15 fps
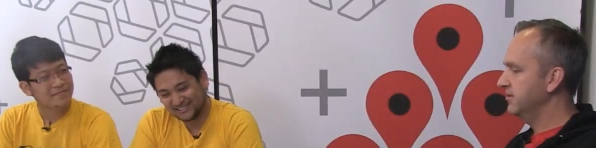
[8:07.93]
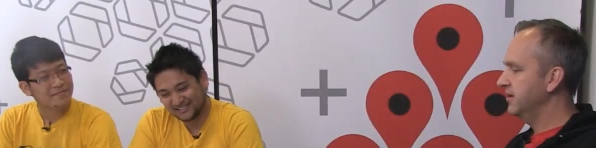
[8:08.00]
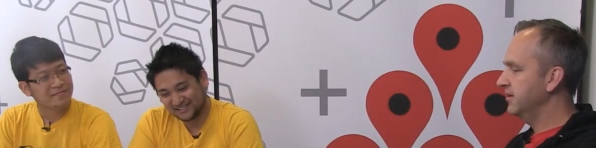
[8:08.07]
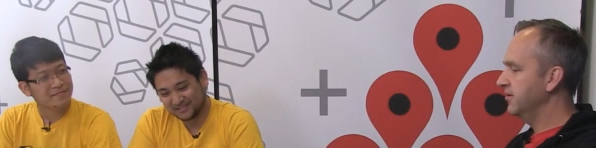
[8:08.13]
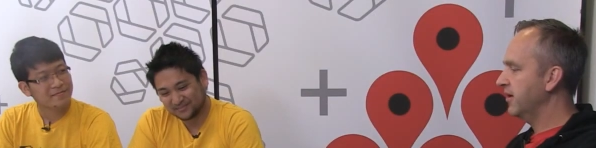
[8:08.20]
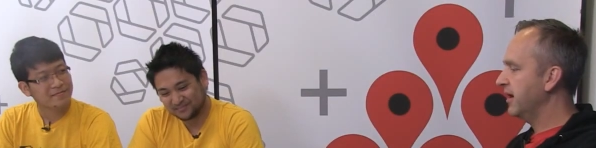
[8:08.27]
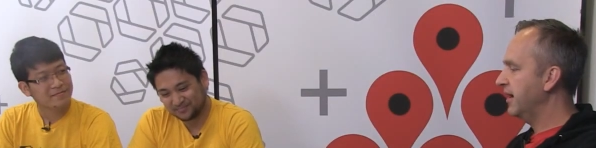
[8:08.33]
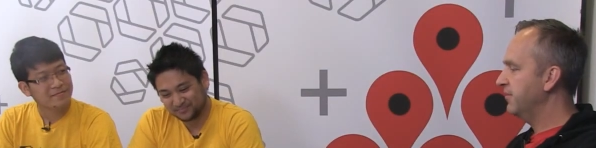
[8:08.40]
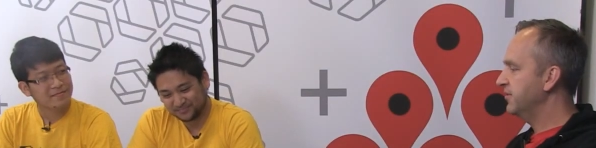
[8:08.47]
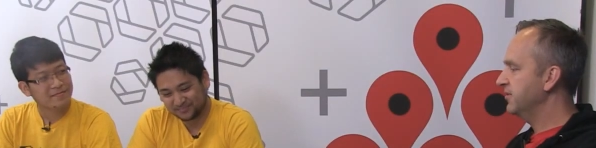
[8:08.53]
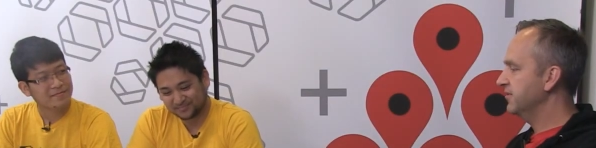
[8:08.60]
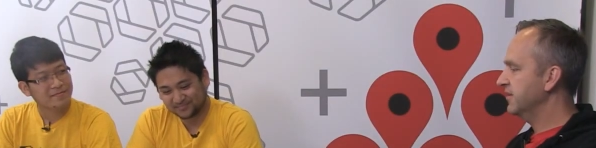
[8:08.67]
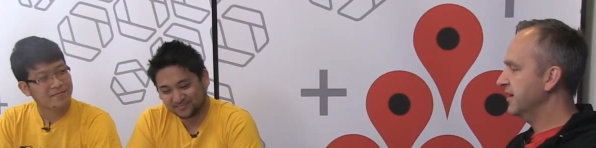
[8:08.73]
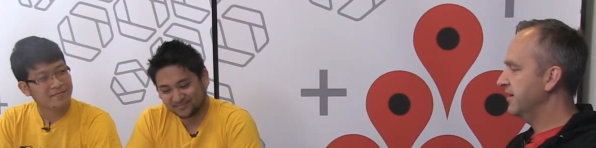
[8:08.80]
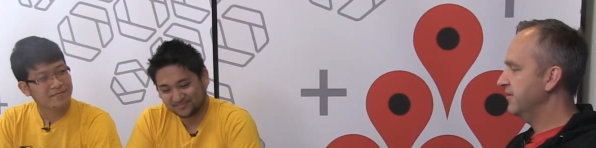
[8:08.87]
Speaker 1: do the lookup
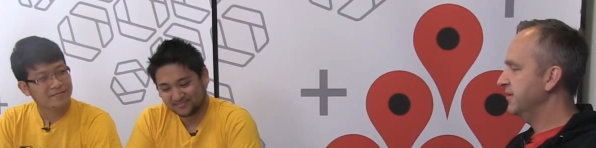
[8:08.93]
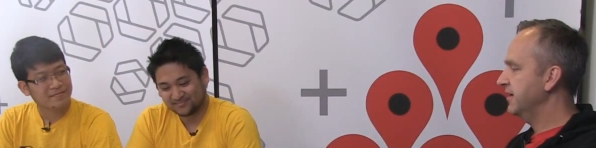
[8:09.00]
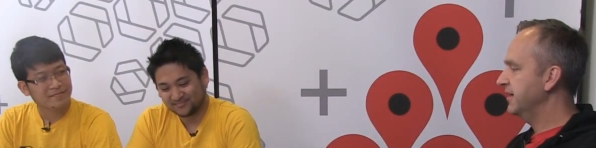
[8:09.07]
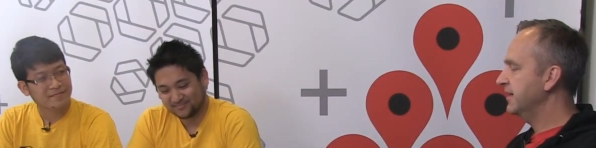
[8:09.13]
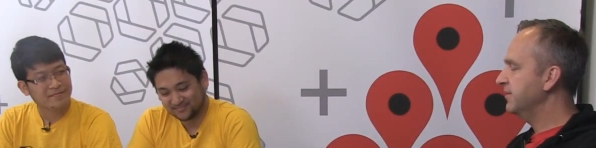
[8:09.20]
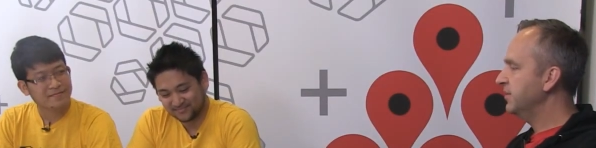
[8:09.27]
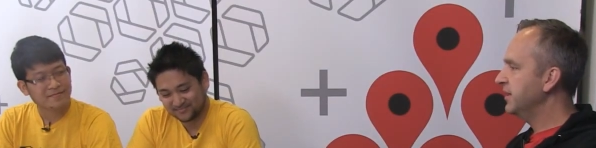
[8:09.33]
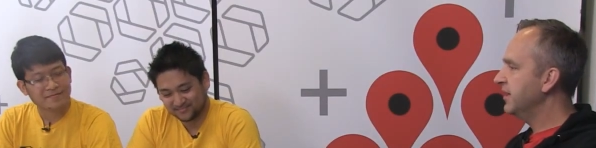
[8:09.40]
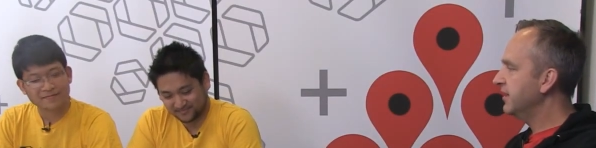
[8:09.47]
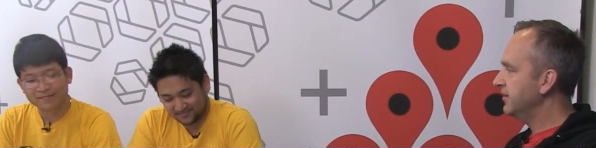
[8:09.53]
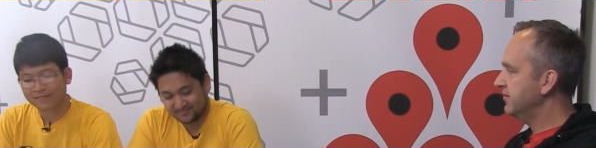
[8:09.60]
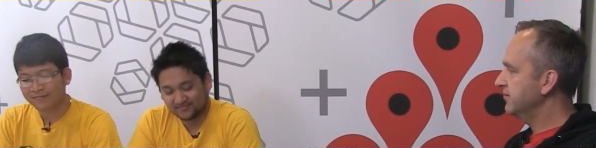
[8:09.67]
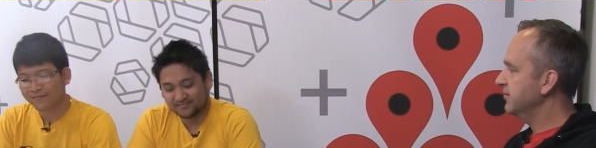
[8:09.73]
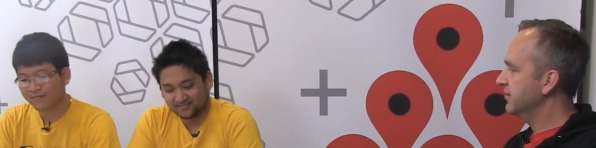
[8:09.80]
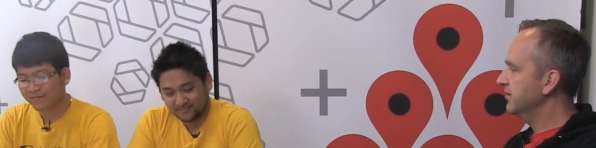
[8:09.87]
using our data API, so
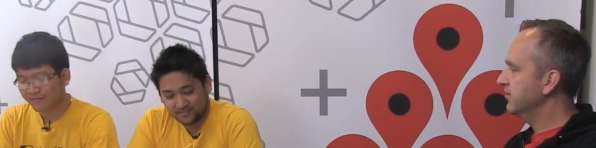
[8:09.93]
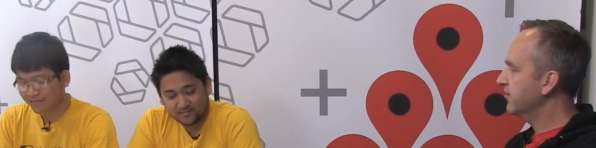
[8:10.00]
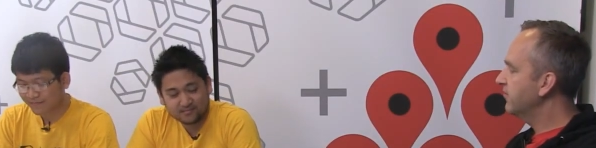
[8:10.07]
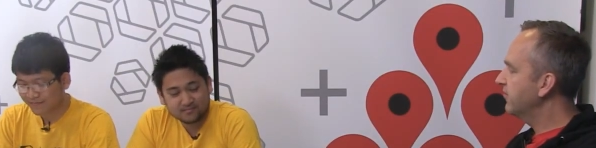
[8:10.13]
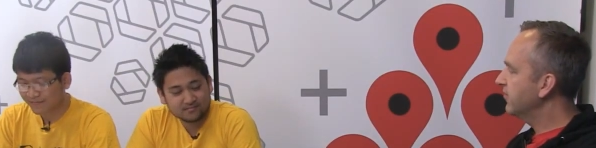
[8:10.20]
you can look